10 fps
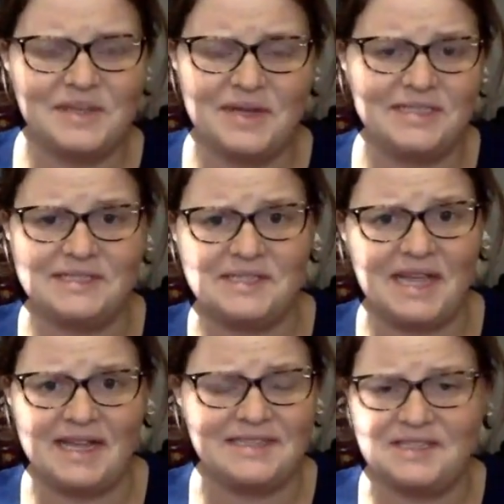I
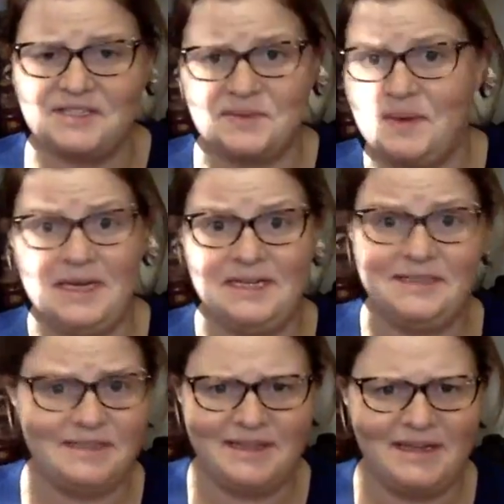guess I just
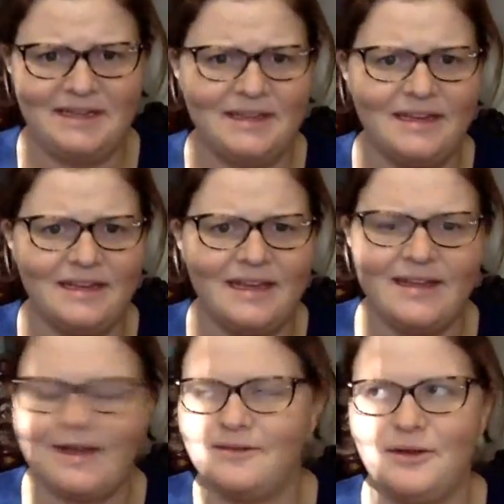waited until the end of the
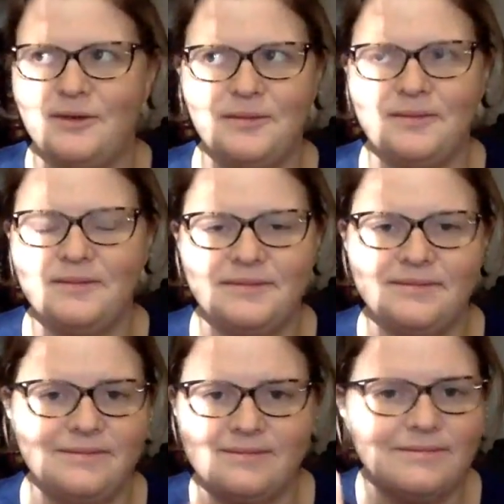day. I don't know.
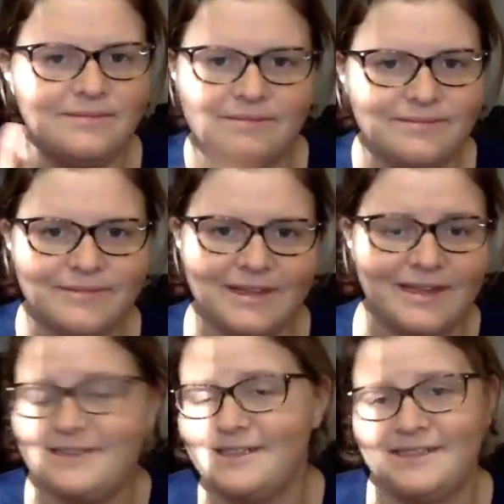
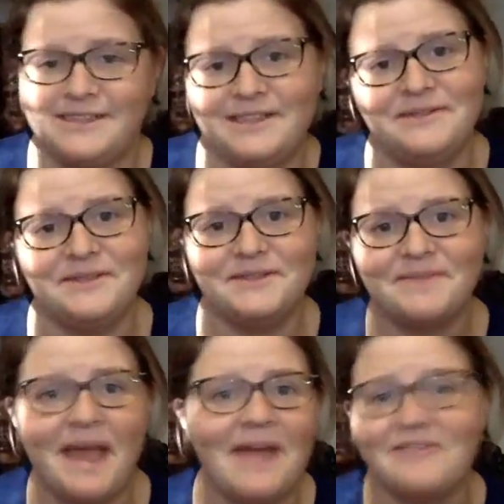That's an
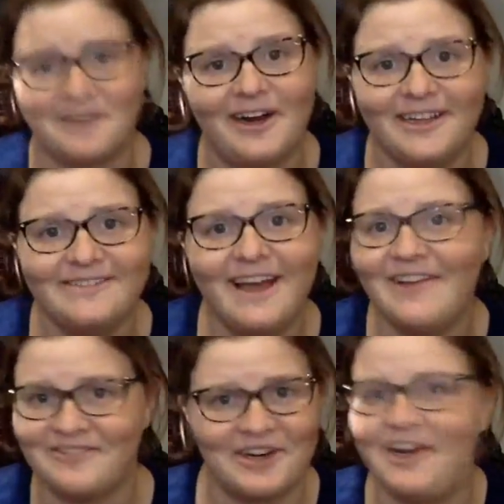excuse. I forgot
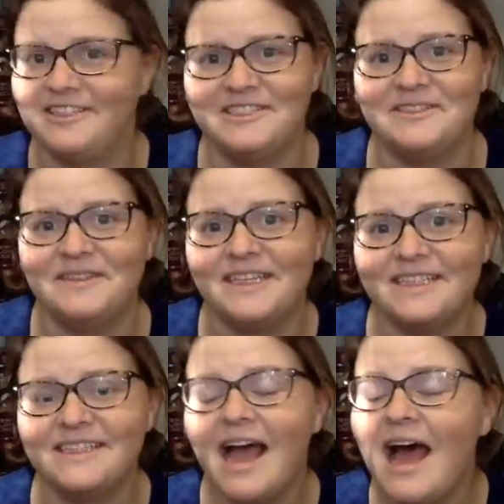to do
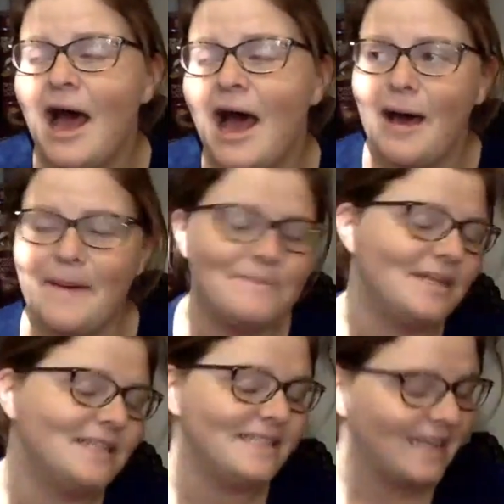this.
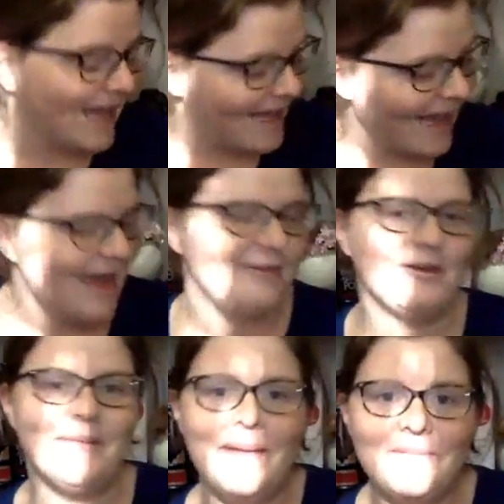But today I
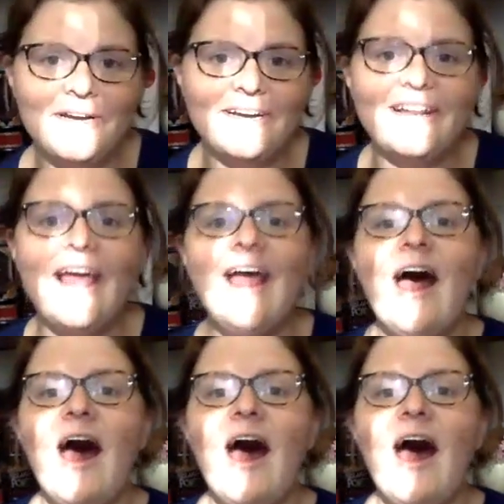remembered.